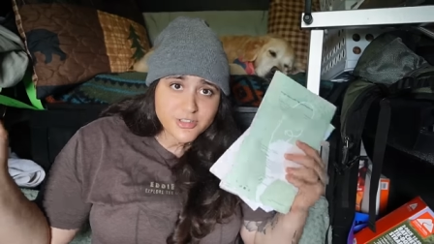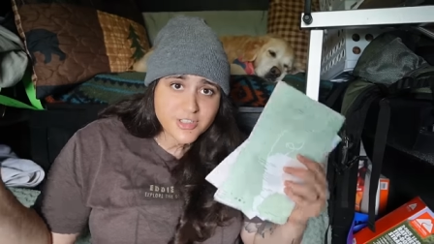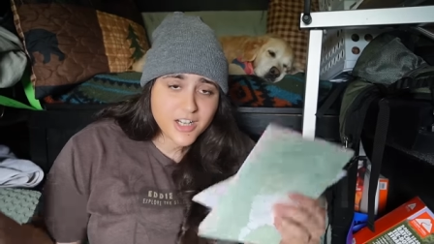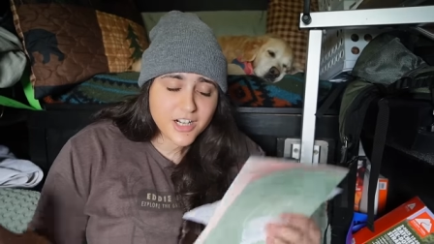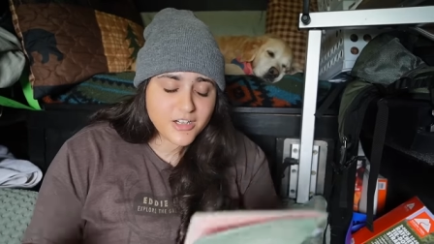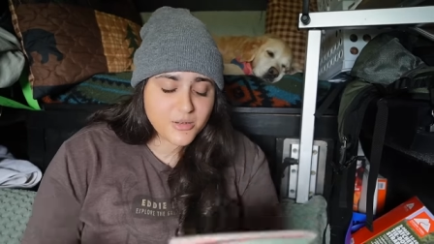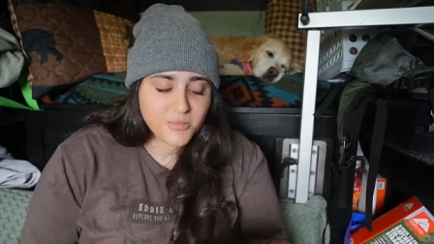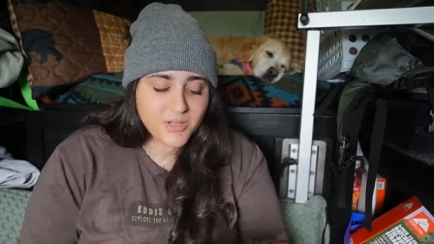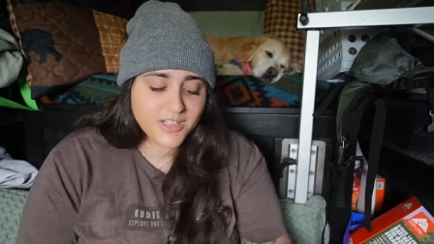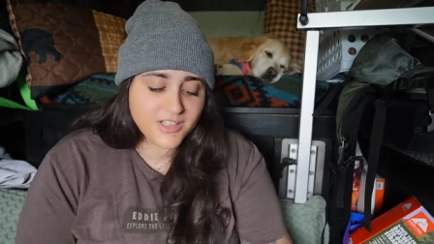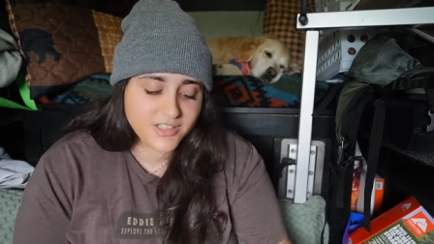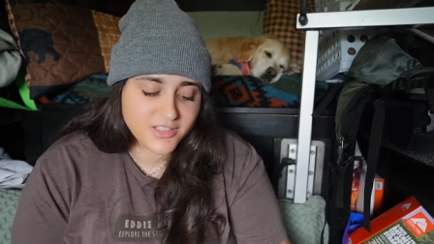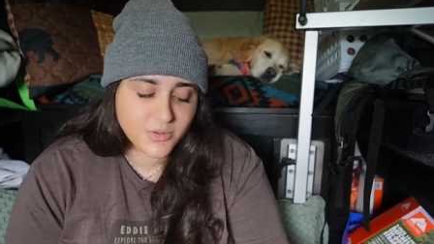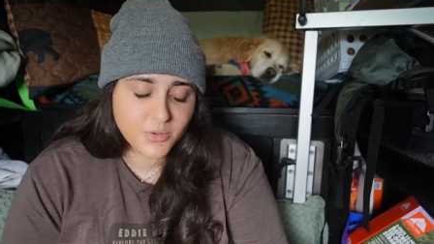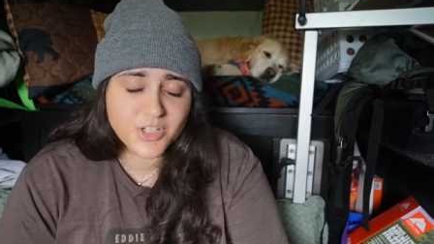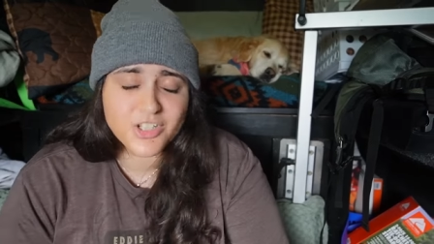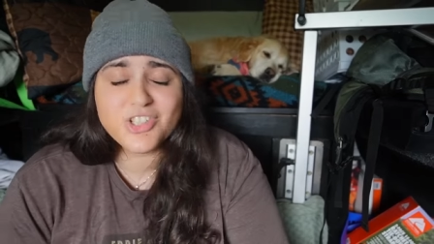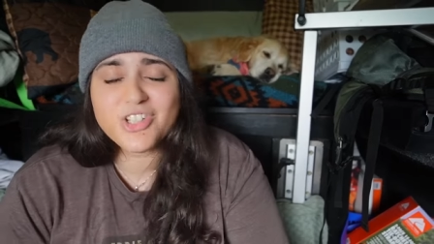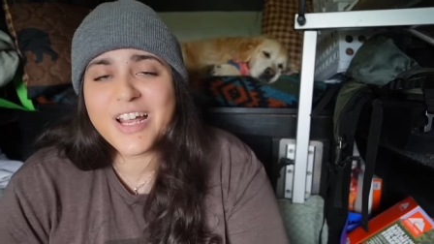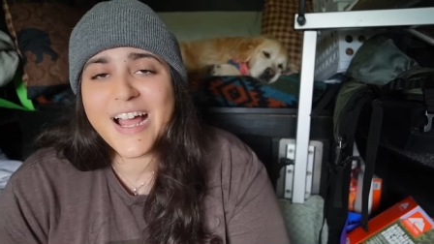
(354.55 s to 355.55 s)
scared to make the
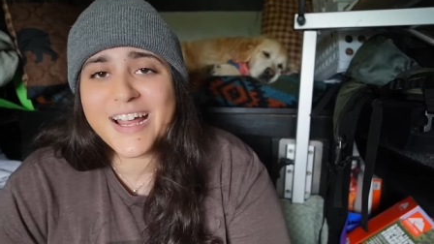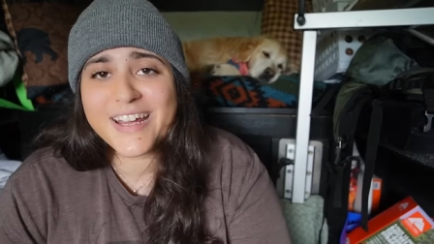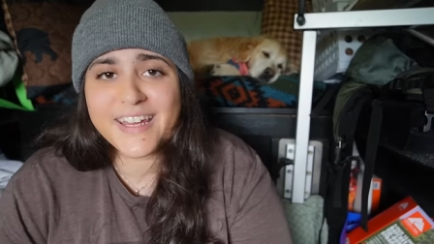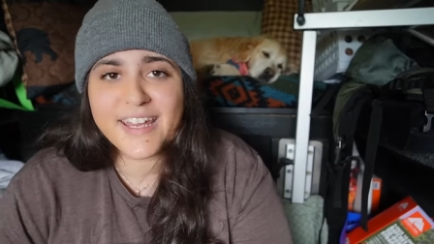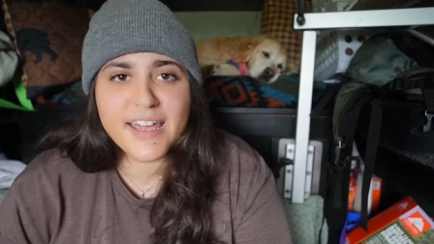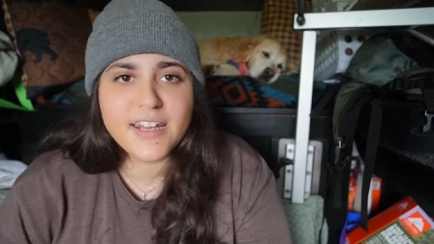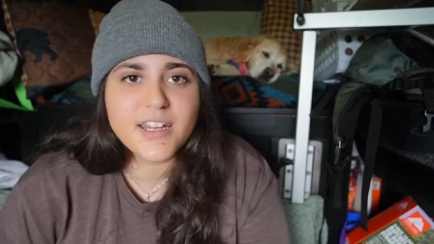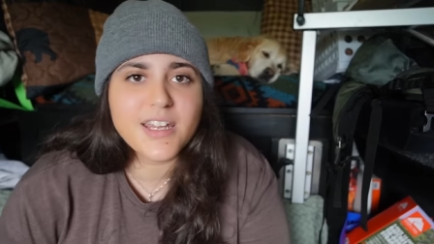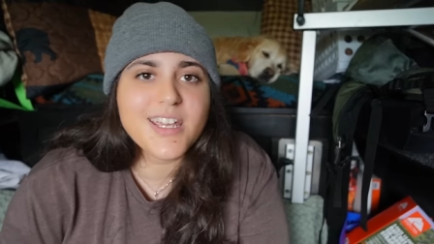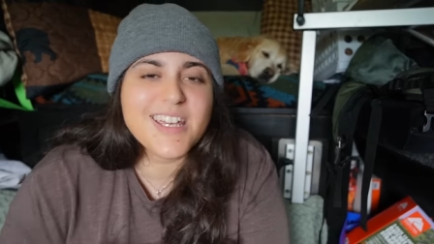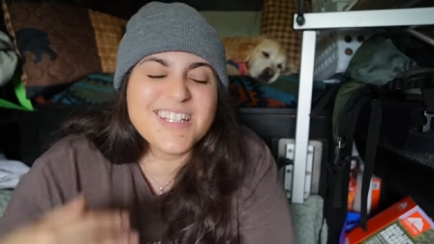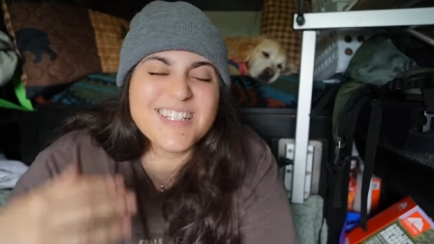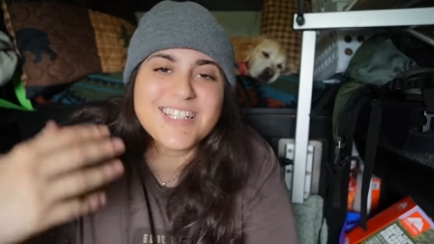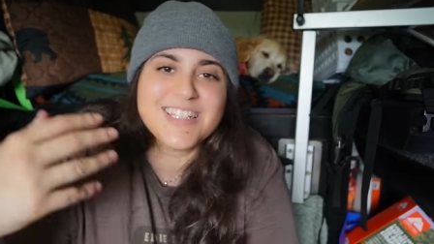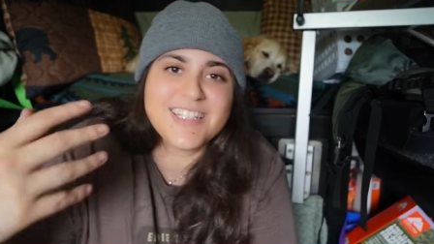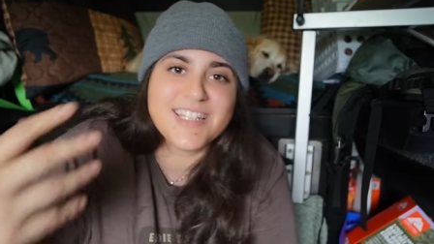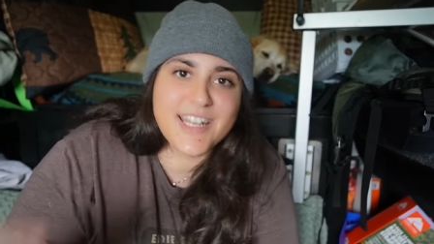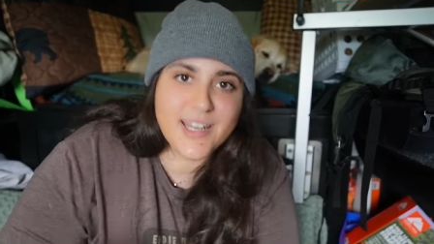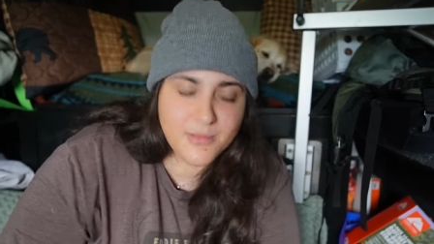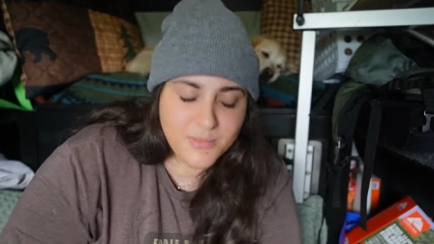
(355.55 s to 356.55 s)
switch, I get it, it's
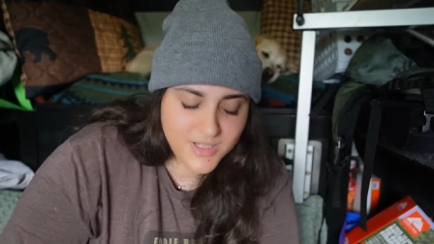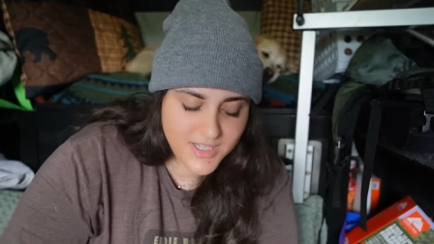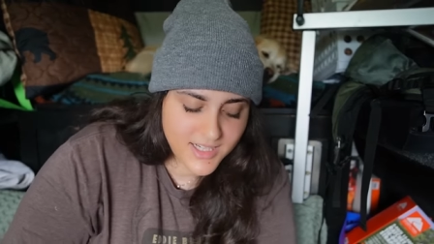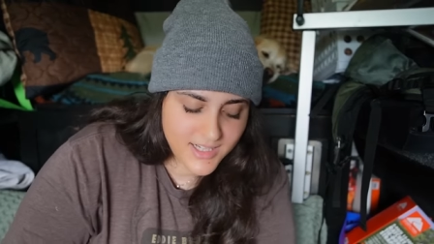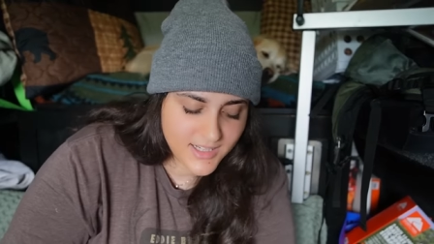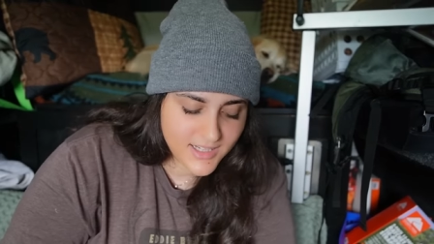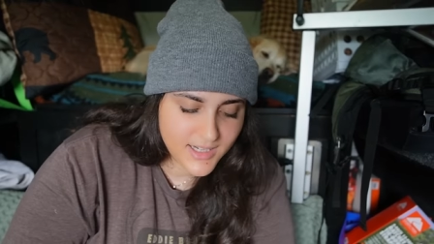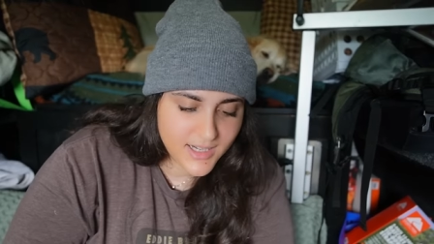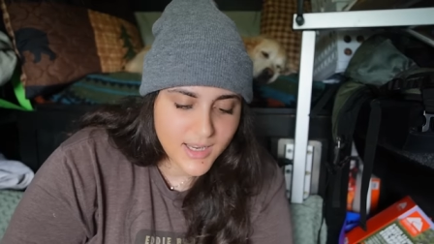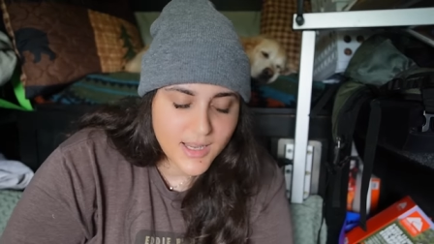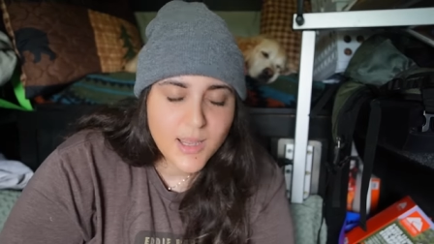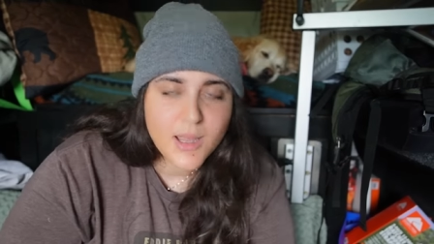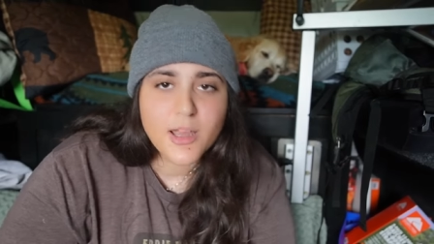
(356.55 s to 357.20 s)
intimidating.